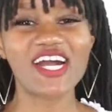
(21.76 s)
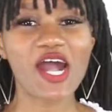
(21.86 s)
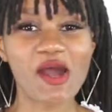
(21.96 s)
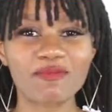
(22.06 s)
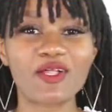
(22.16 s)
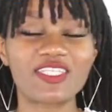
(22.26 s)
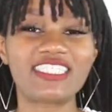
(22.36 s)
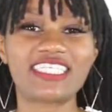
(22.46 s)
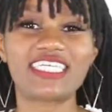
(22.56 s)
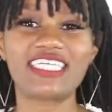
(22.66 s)
I'm
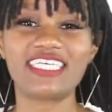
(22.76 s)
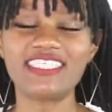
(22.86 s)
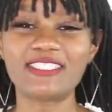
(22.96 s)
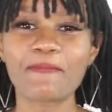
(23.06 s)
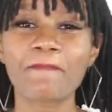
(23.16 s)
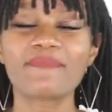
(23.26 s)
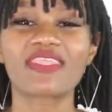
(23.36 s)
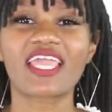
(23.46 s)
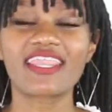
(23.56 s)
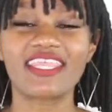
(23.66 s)
Lolita Denise.
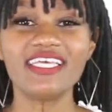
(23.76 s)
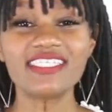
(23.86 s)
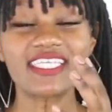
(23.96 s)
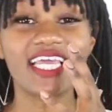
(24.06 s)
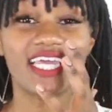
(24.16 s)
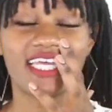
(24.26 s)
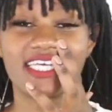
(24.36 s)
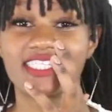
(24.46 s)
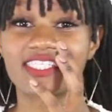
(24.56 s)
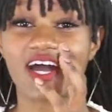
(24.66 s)
This
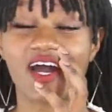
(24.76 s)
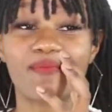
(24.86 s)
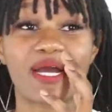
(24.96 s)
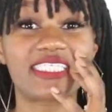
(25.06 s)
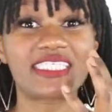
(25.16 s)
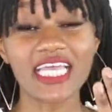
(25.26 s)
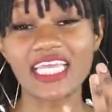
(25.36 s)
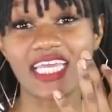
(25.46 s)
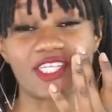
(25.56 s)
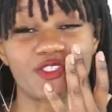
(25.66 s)
is my
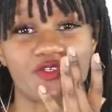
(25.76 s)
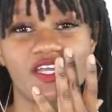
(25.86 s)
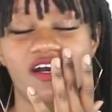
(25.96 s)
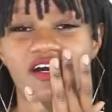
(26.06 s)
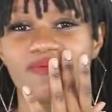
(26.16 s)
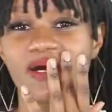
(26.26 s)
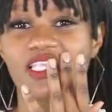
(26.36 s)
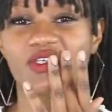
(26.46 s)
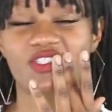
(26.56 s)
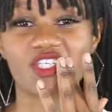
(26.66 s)
second entry of my
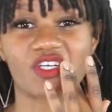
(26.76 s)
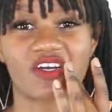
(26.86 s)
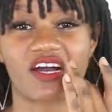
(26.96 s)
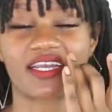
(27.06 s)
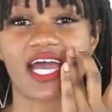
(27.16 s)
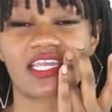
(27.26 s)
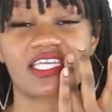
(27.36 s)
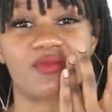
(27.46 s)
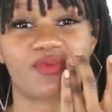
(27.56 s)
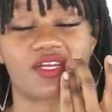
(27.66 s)
little journal on how
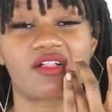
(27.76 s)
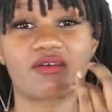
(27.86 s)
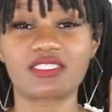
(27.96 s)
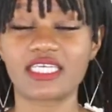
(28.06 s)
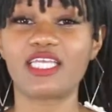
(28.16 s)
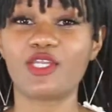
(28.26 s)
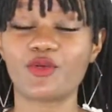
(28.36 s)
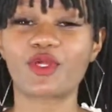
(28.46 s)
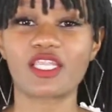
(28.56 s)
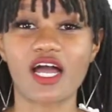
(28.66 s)
to keep your clothes looking
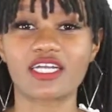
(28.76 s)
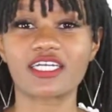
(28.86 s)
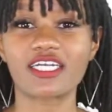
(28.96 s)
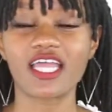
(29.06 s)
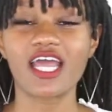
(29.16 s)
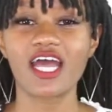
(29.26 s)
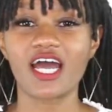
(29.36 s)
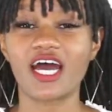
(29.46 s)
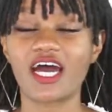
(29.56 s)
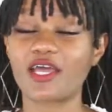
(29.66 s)
newer longer.
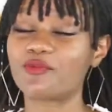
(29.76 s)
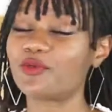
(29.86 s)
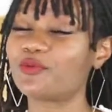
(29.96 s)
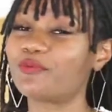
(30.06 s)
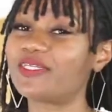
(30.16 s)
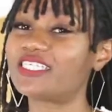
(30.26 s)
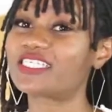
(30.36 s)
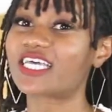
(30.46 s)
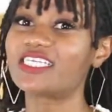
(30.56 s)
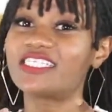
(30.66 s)
And we will be
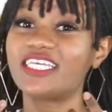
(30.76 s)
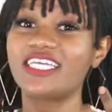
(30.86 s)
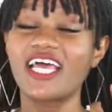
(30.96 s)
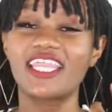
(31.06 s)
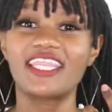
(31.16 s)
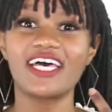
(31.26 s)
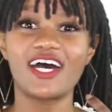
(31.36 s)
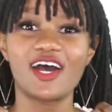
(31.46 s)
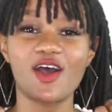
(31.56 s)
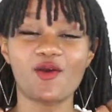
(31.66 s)
discussing
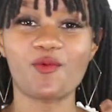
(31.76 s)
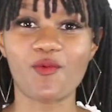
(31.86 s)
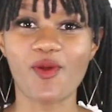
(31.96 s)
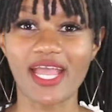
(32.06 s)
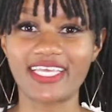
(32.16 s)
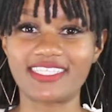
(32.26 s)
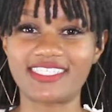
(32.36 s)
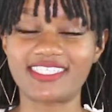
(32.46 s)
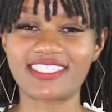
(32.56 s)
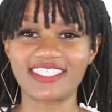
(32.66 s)
the
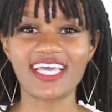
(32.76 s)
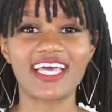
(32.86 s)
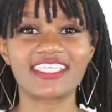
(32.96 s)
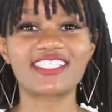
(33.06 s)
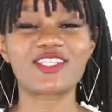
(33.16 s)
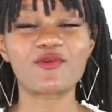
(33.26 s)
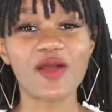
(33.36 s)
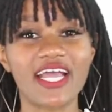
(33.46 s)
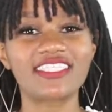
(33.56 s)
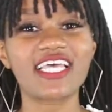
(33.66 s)
whites. Yes, the
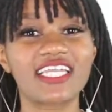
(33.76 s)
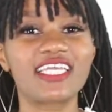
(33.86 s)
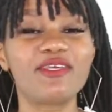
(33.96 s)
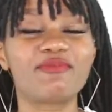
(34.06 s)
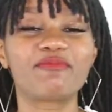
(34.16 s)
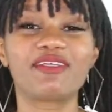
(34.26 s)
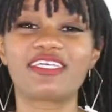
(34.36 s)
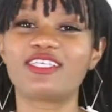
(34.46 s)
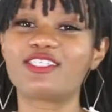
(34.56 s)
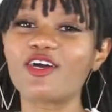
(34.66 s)
whites, how to keep them
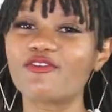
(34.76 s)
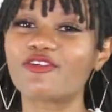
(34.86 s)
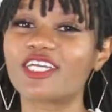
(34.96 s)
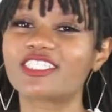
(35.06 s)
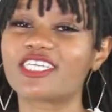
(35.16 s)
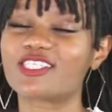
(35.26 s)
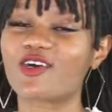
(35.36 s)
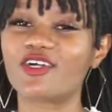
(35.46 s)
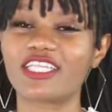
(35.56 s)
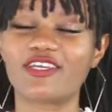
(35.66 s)
looking so fresh and
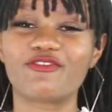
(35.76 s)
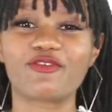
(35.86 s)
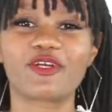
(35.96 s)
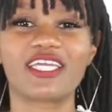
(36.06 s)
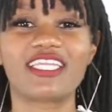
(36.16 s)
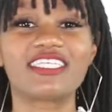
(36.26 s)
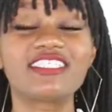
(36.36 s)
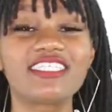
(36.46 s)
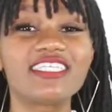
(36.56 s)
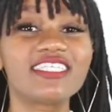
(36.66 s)
so clean for an
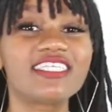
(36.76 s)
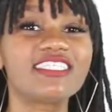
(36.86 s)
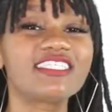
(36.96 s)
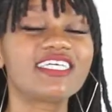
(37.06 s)
extended